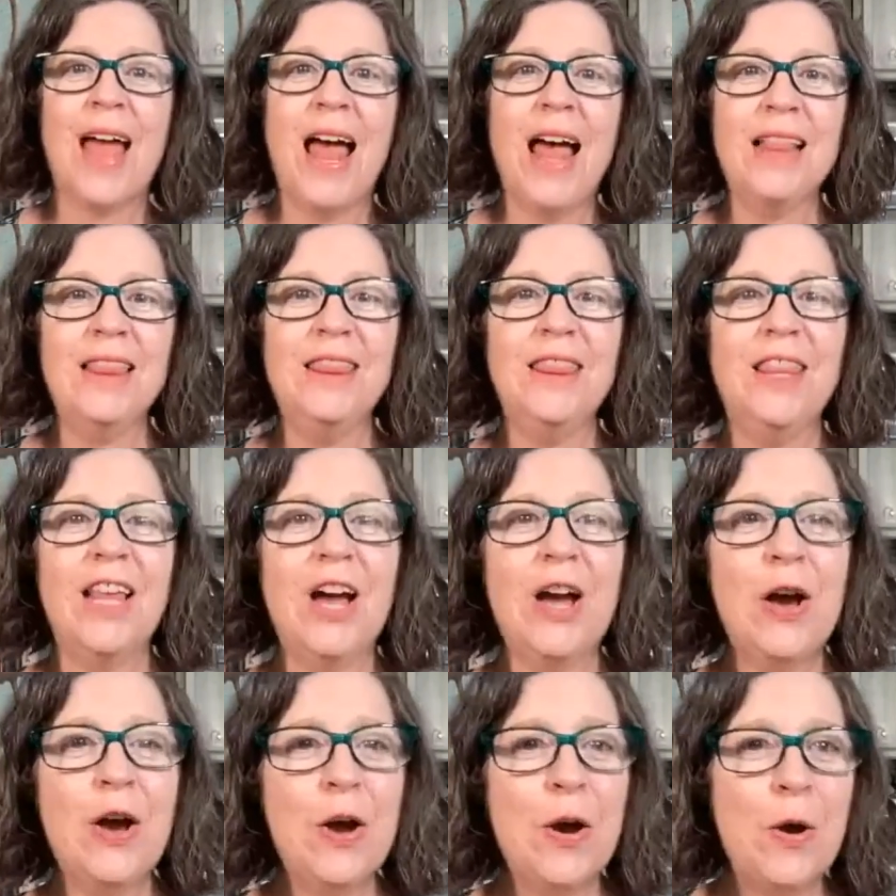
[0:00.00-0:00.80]

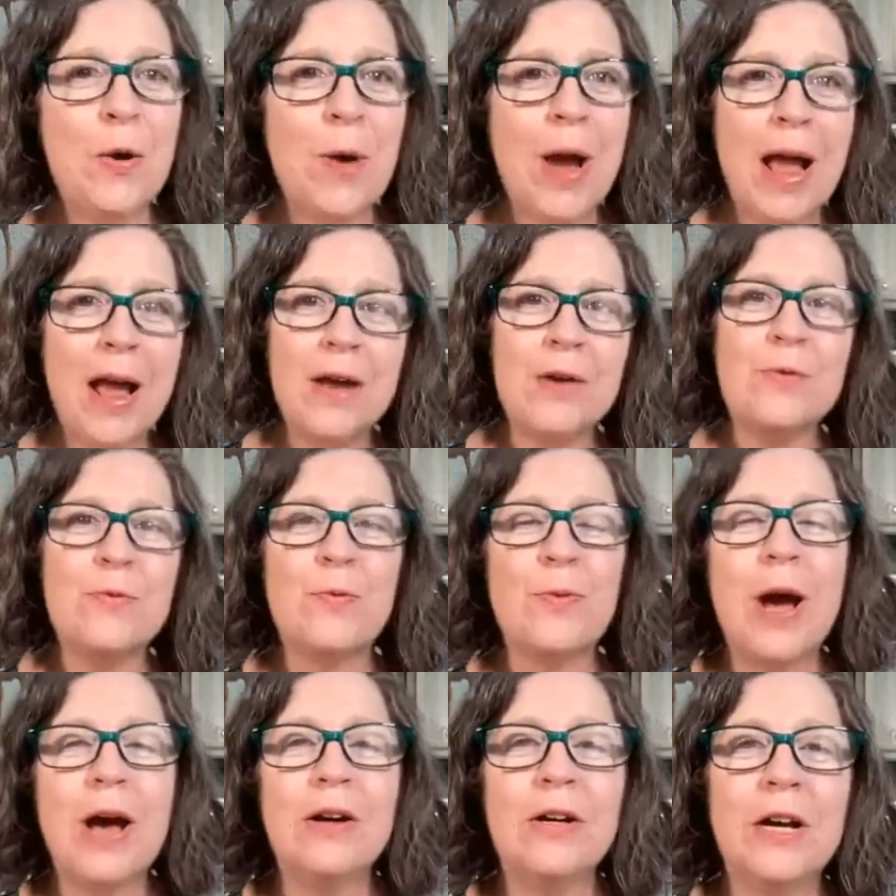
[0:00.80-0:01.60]
Hello and
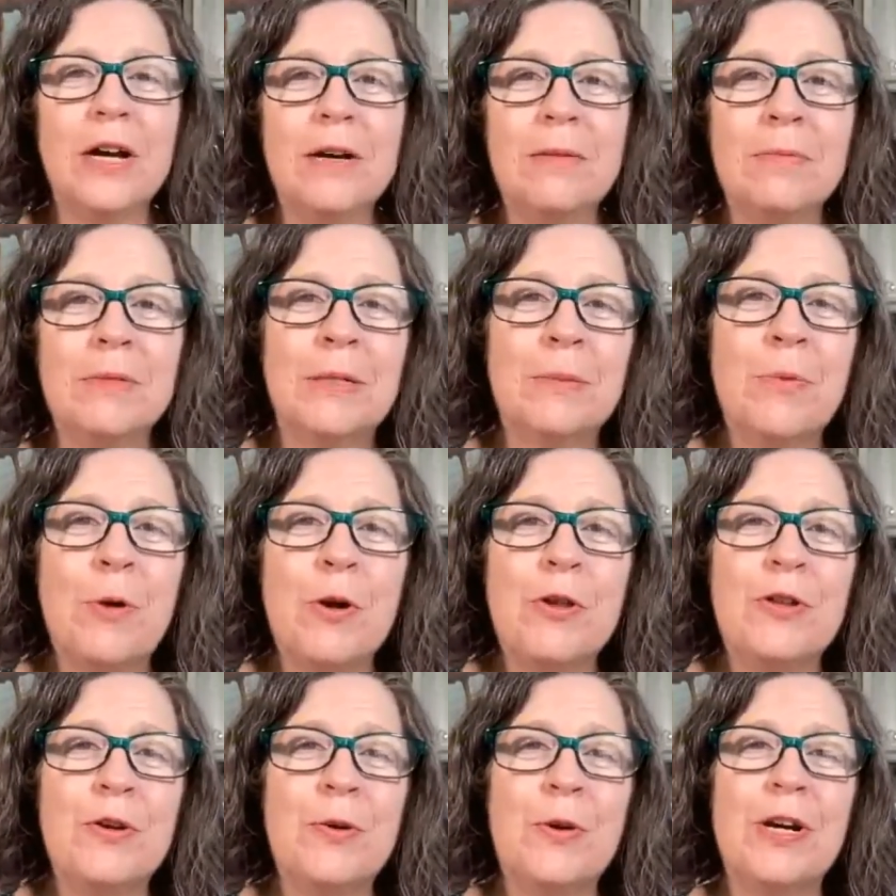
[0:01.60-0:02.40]
welcome to
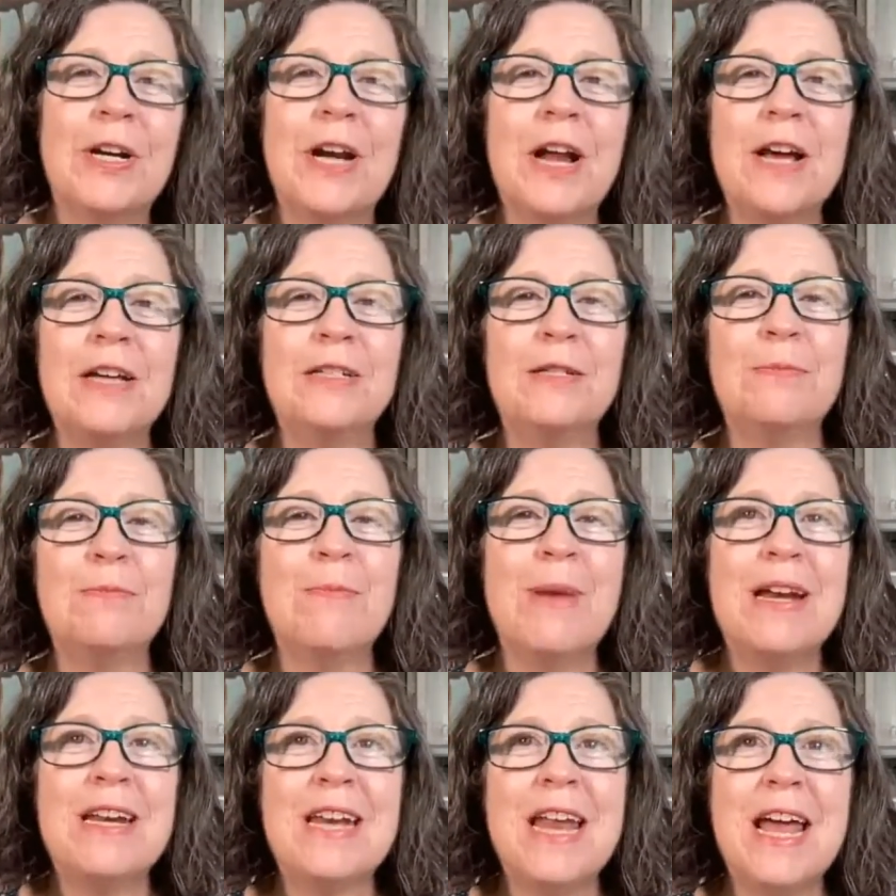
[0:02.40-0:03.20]
More Than Organized
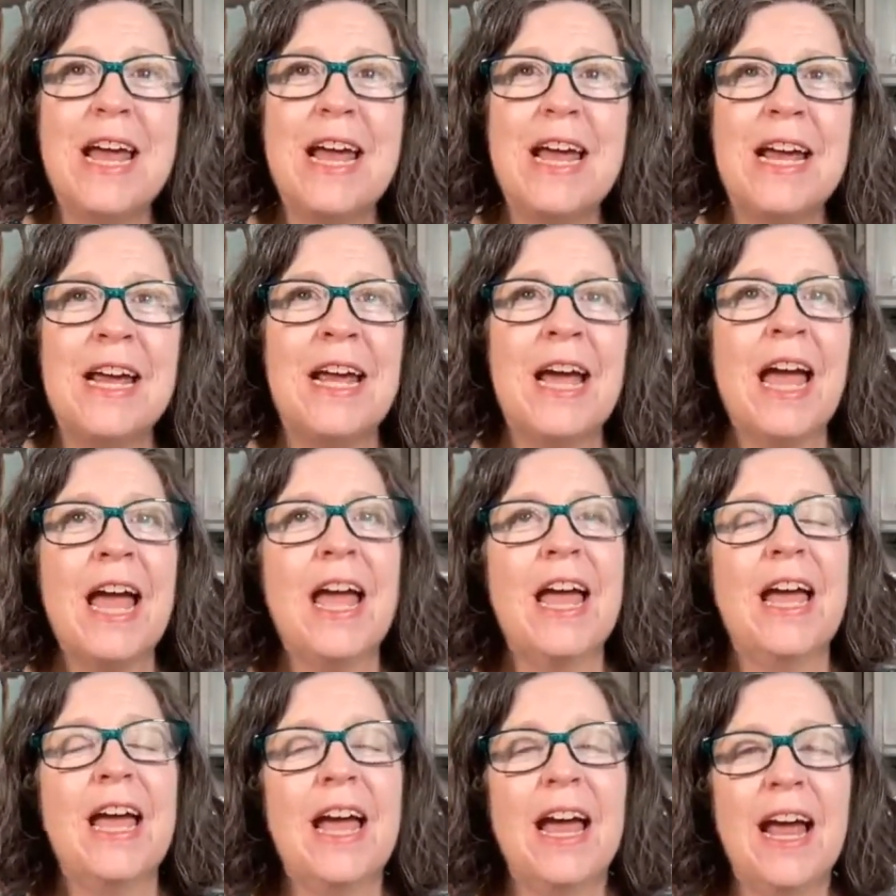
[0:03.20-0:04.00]
Monday.
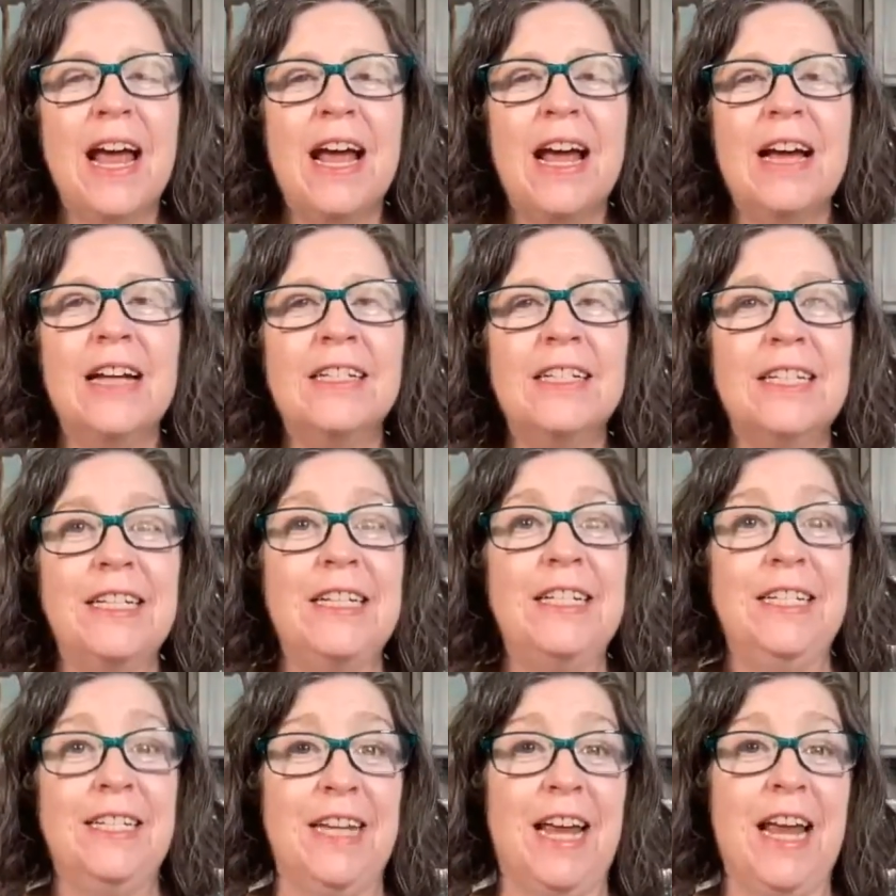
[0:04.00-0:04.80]
And
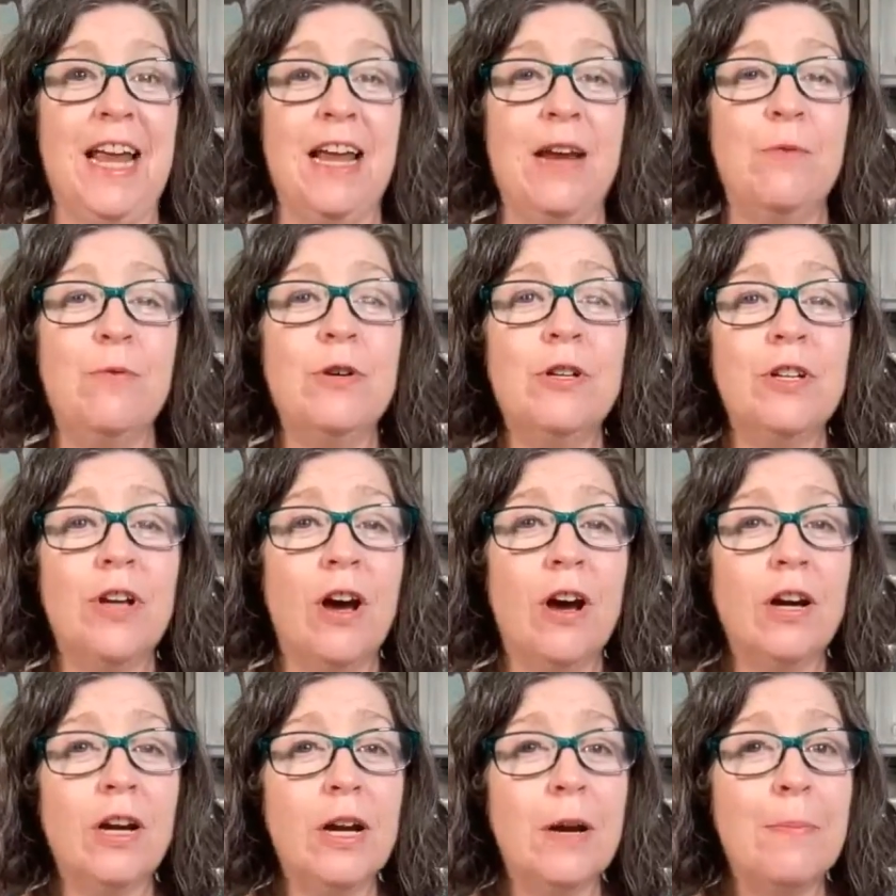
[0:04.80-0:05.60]
today we're
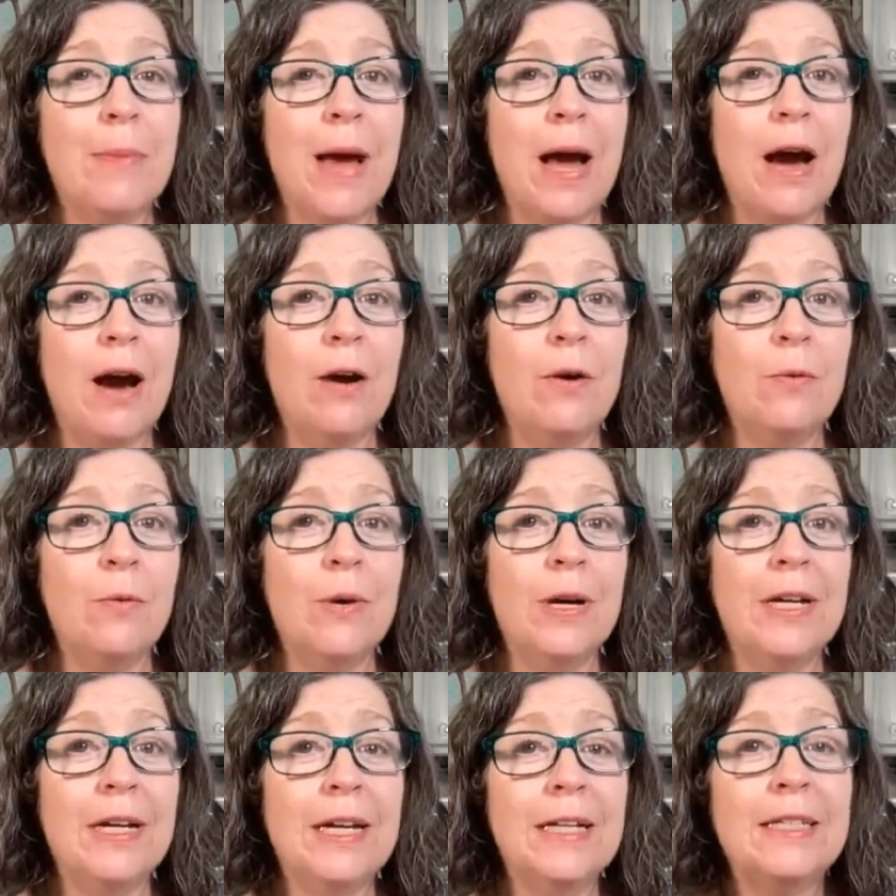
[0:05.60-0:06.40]
talking about
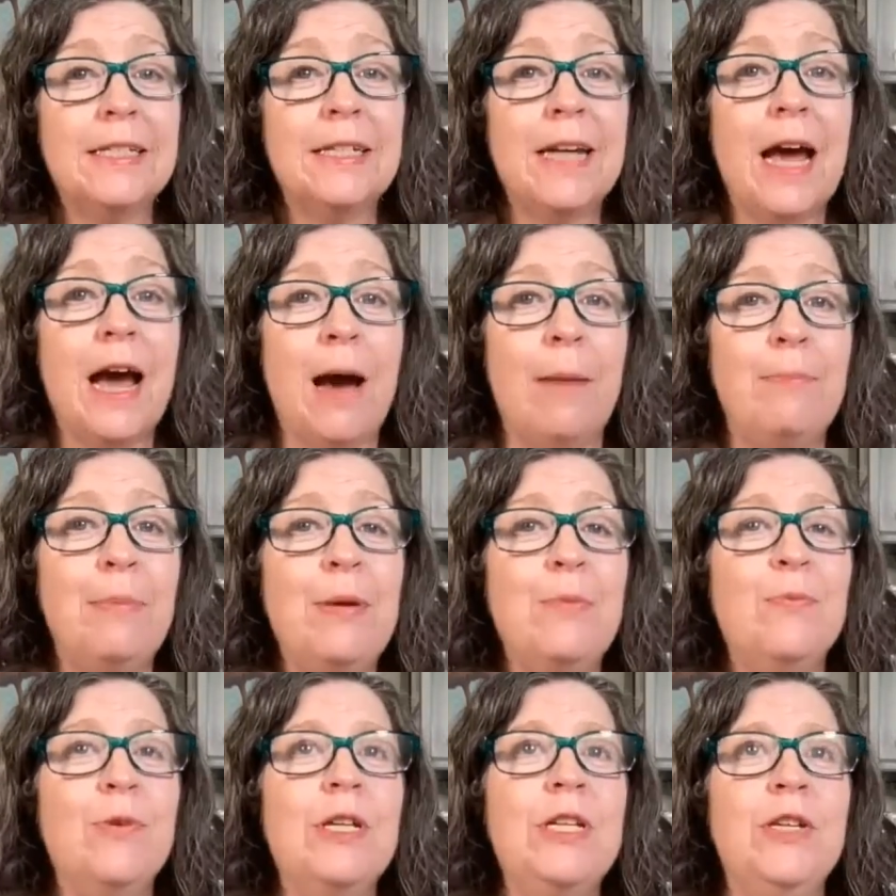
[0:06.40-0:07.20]
what gets to
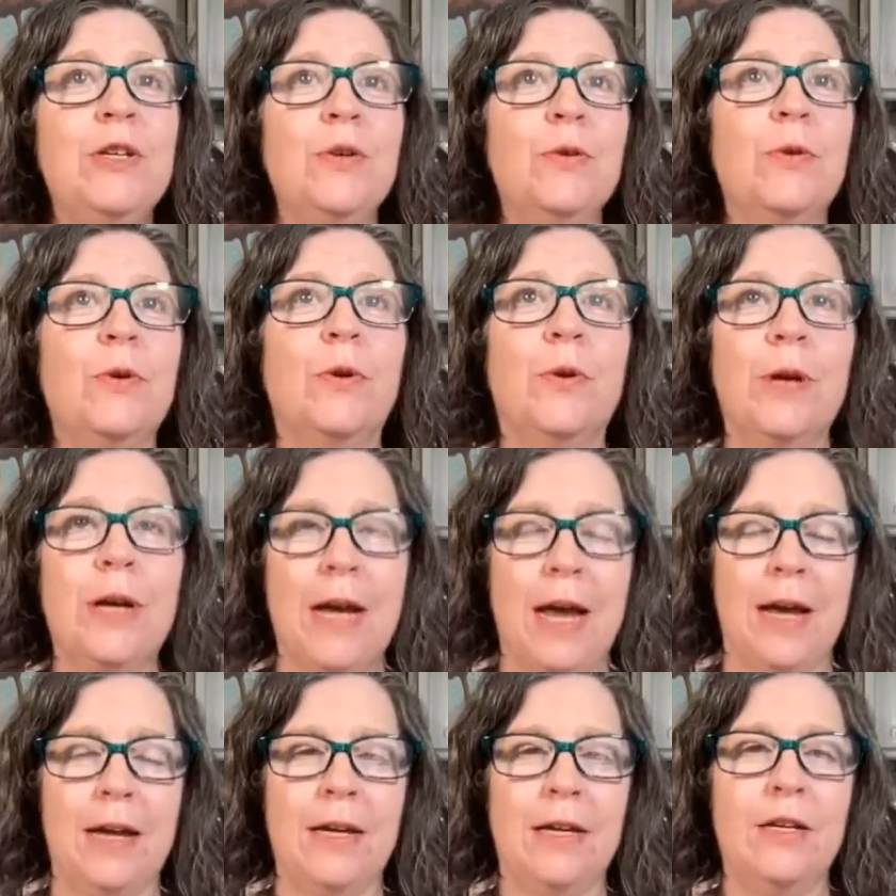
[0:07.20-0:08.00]
happen when you
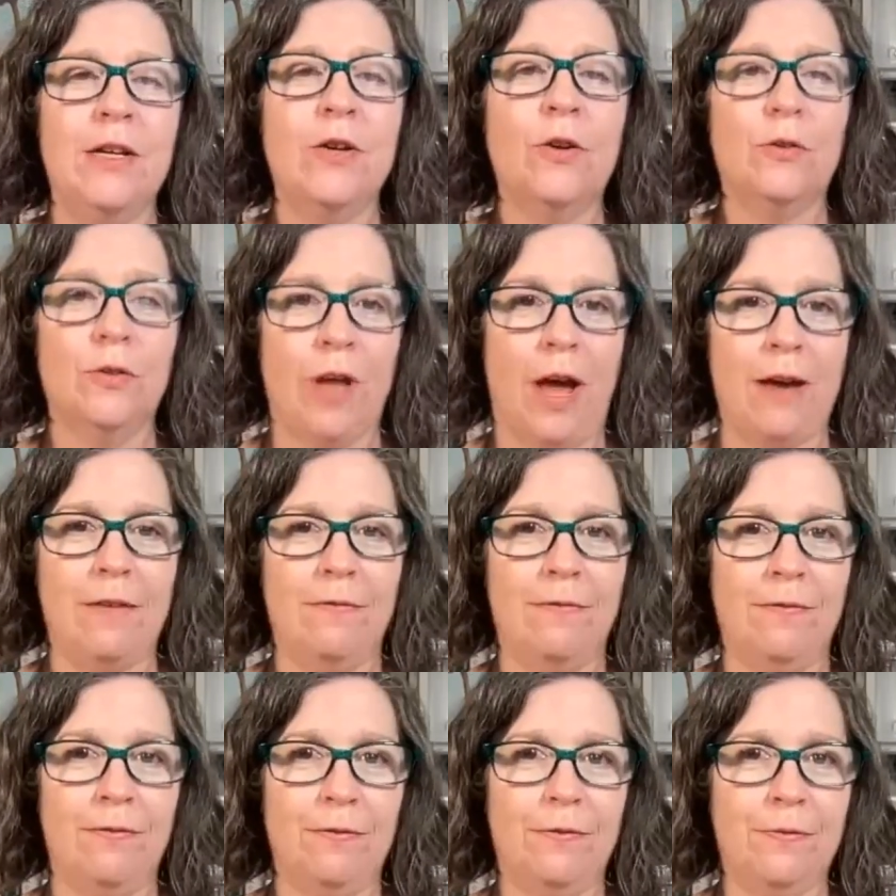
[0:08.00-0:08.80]
create your
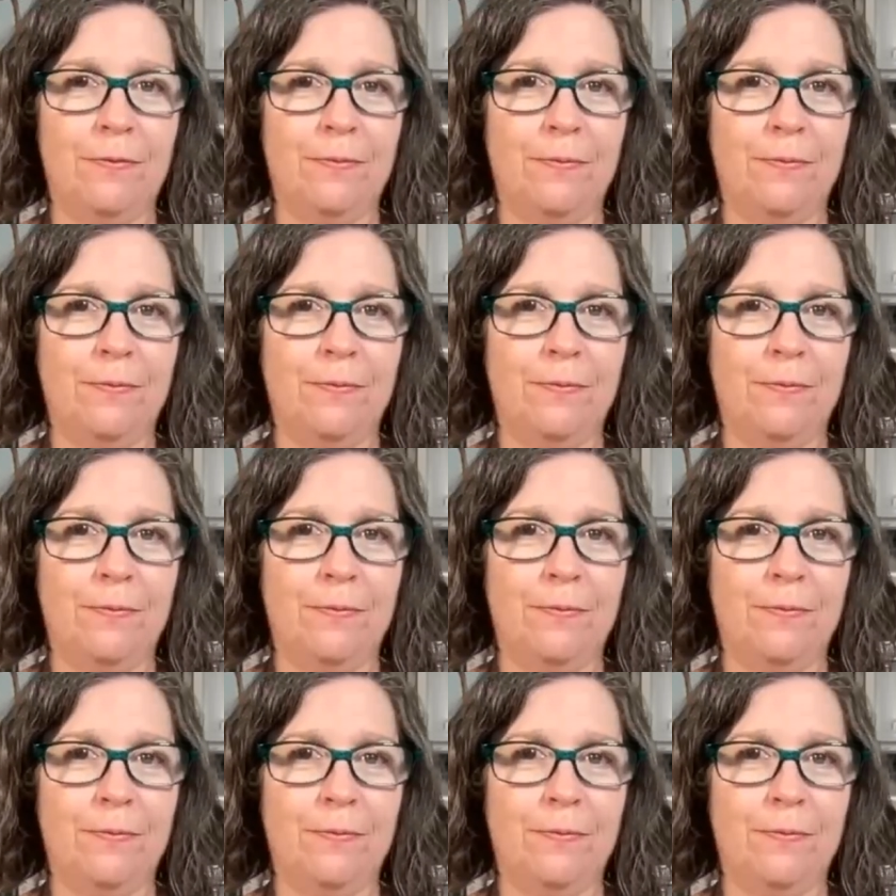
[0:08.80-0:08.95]
life.